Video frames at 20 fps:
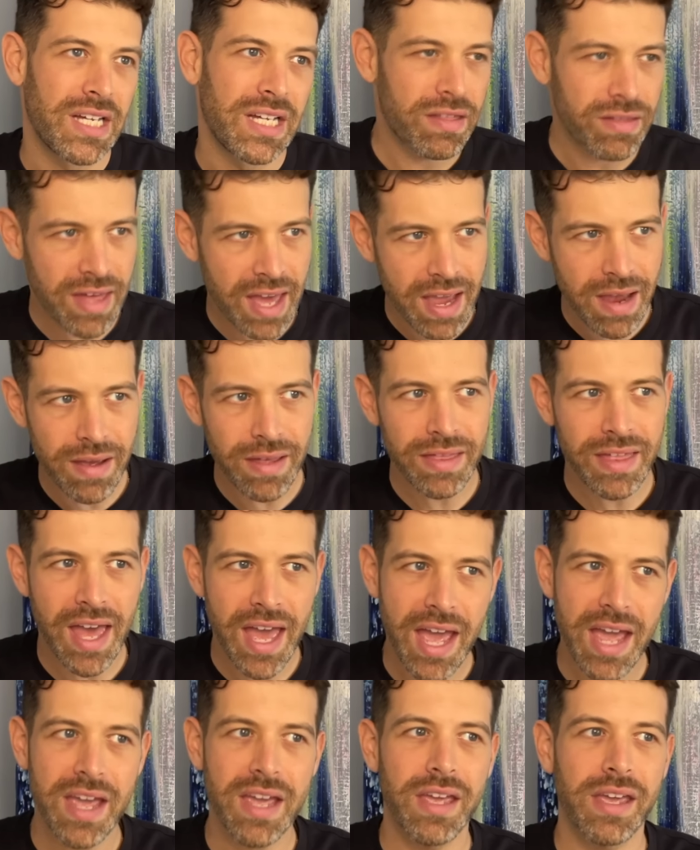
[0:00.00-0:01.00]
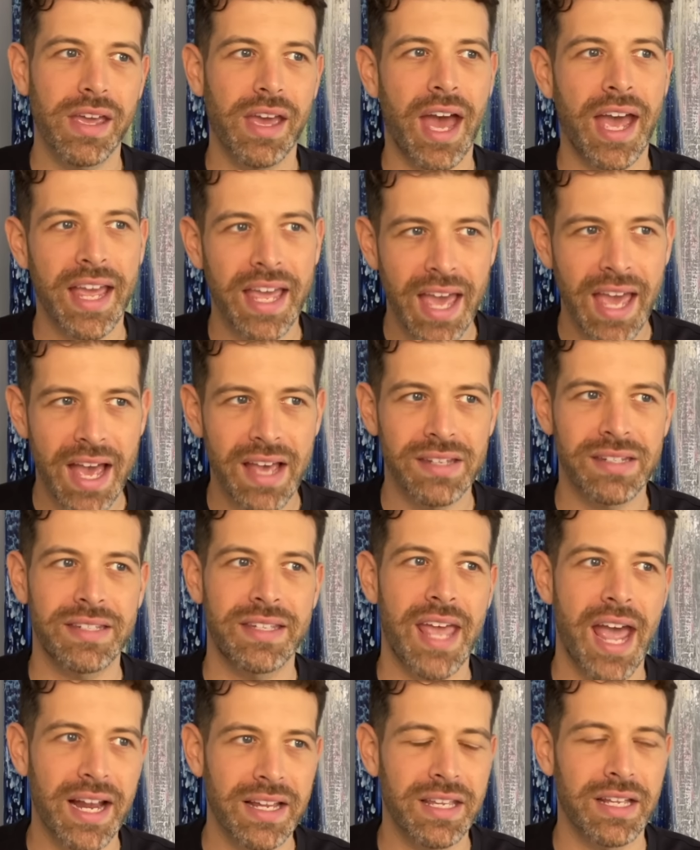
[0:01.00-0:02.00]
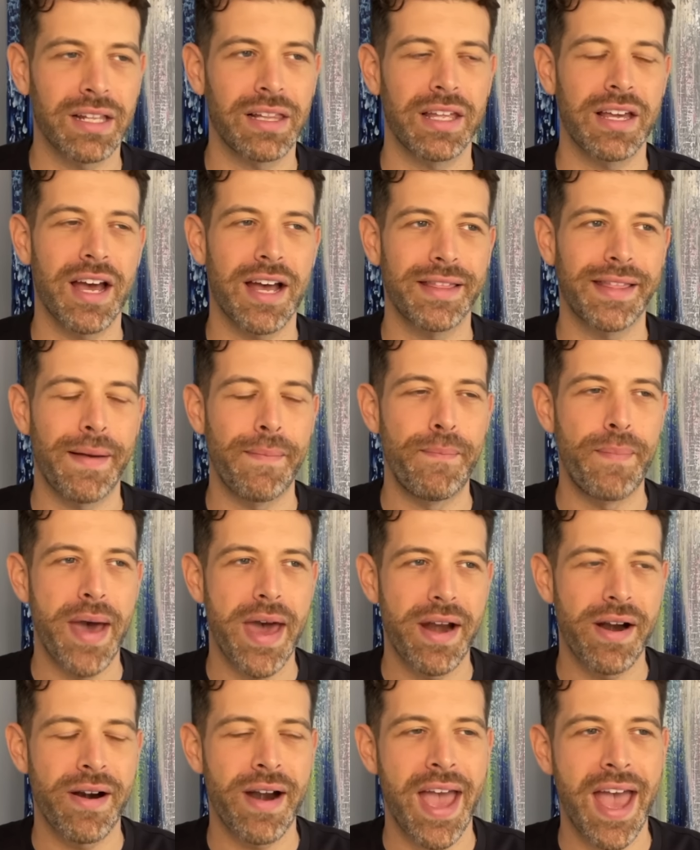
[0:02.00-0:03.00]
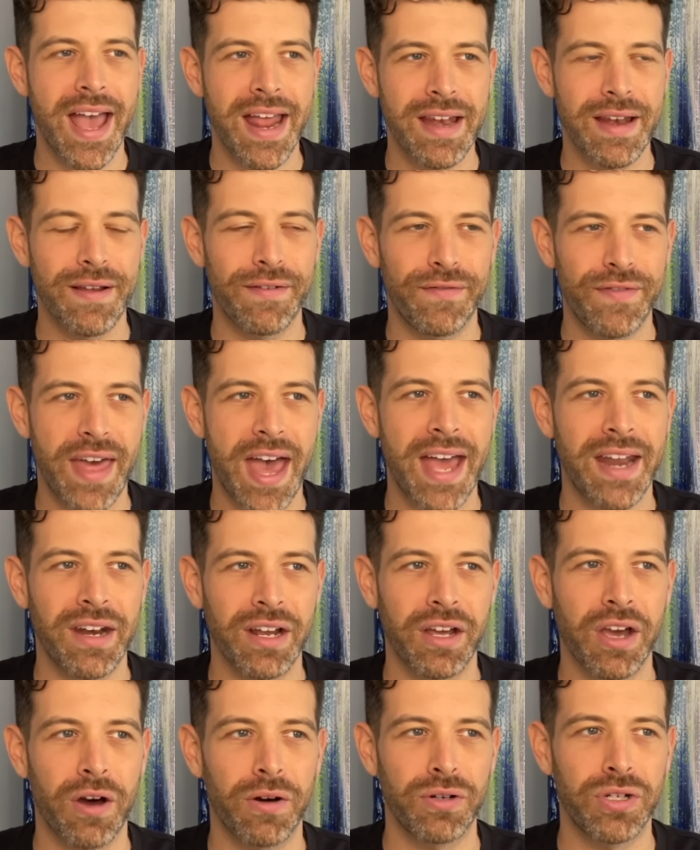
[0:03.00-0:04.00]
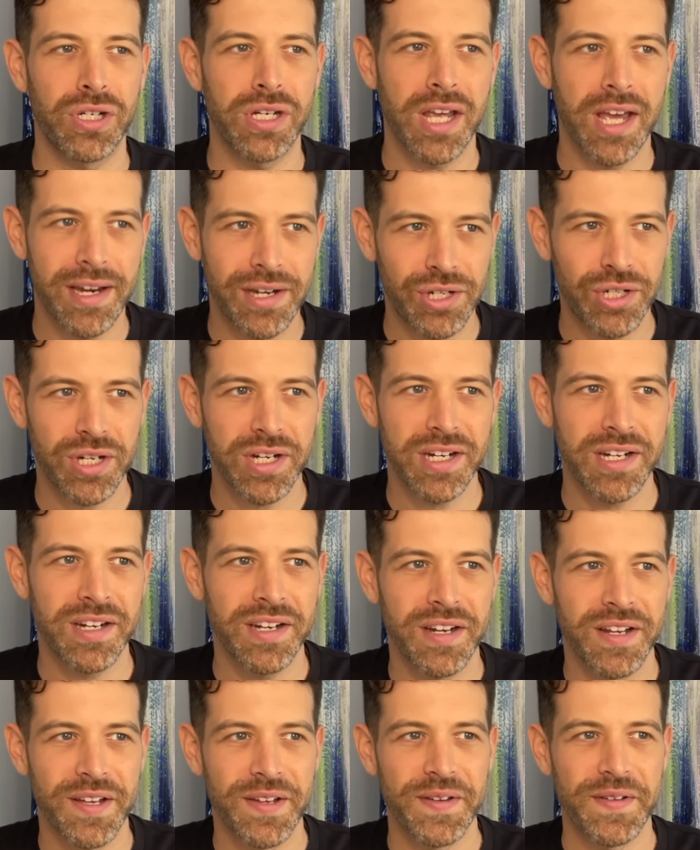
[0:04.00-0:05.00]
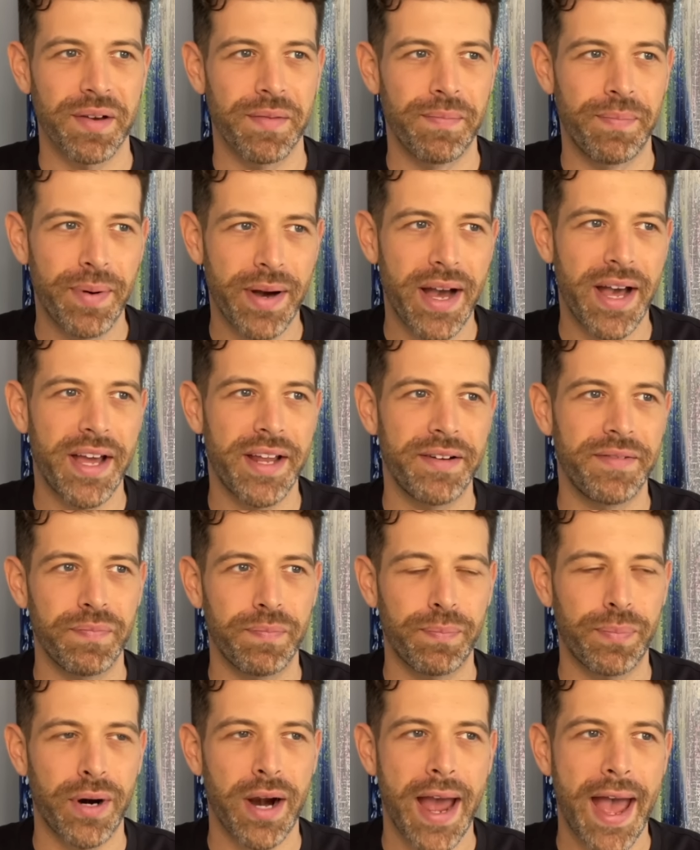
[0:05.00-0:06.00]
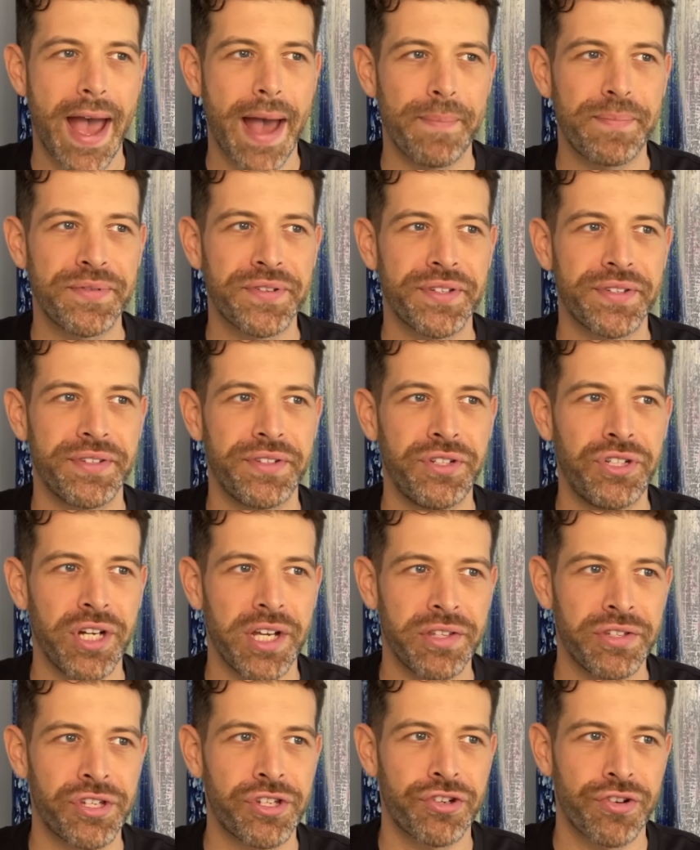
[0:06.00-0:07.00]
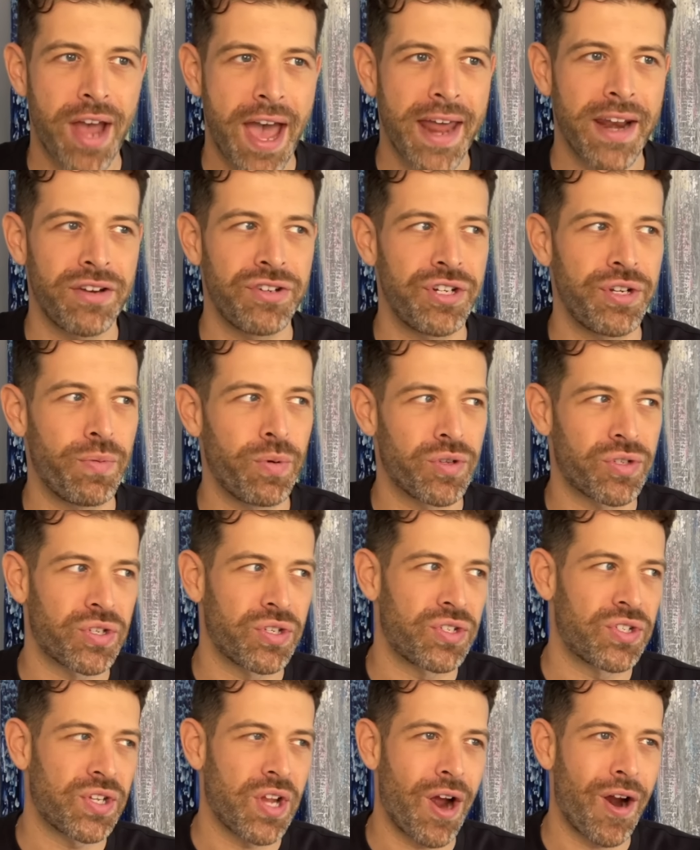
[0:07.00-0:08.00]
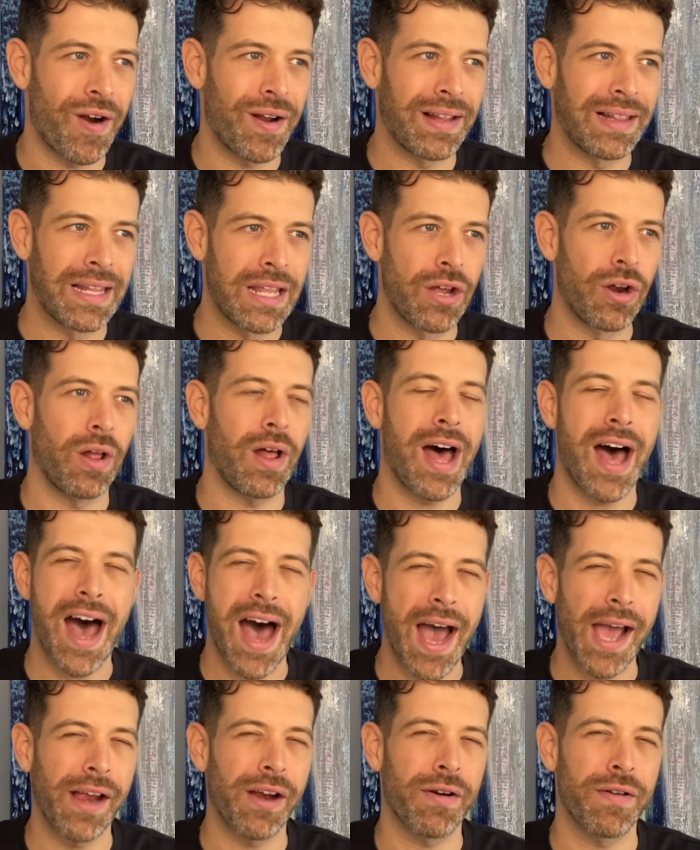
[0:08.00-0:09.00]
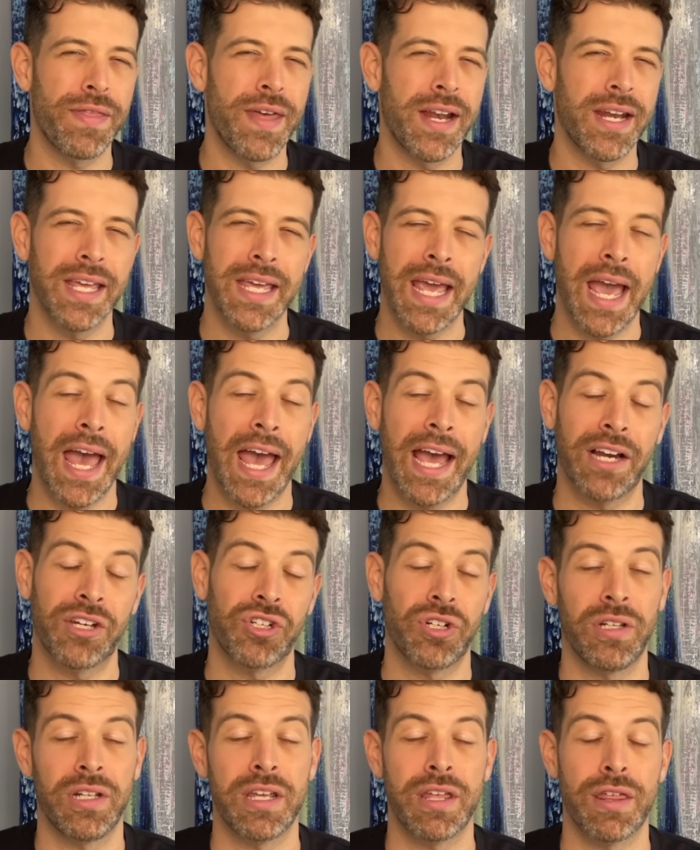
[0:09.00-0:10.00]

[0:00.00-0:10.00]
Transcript: They, I guess, technically got the better end of that negotiation. But perhaps Jin's strategy was to start a little higher than he actually